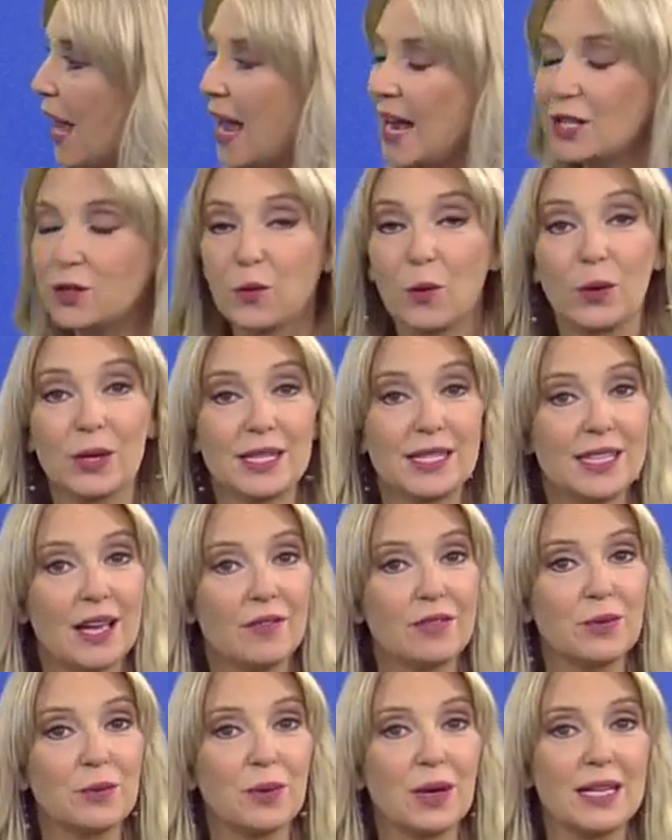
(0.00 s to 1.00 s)
It's
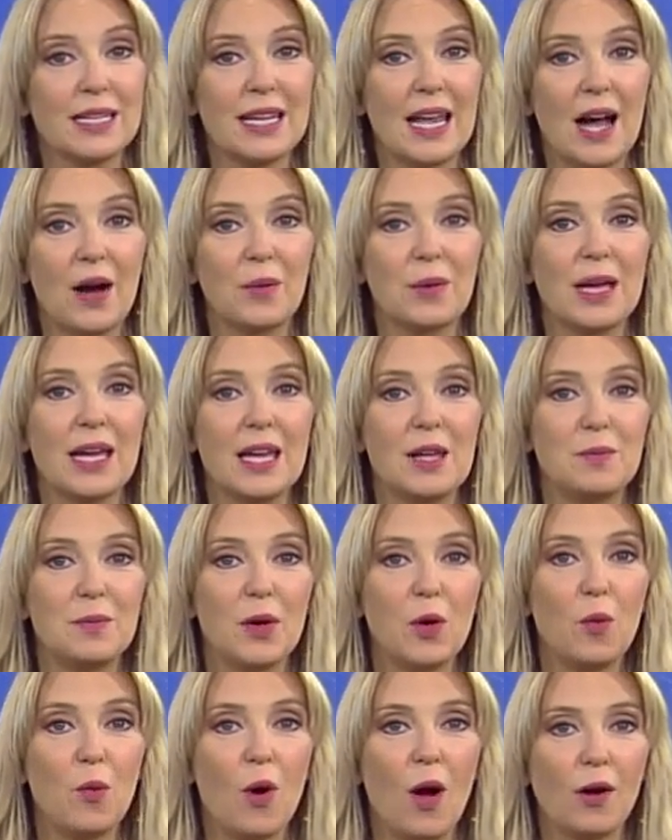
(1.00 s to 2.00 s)
47 right now in
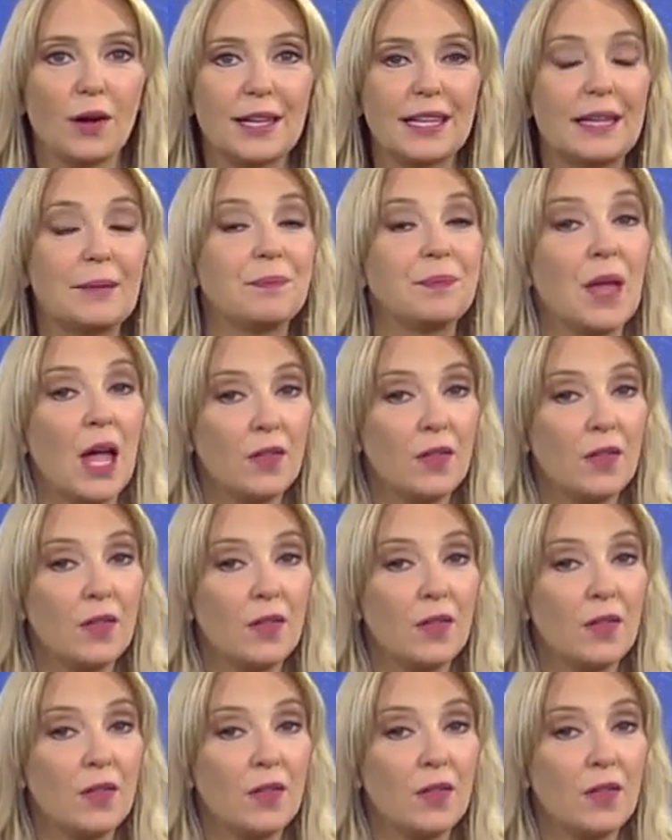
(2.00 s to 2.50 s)
Milwaukee.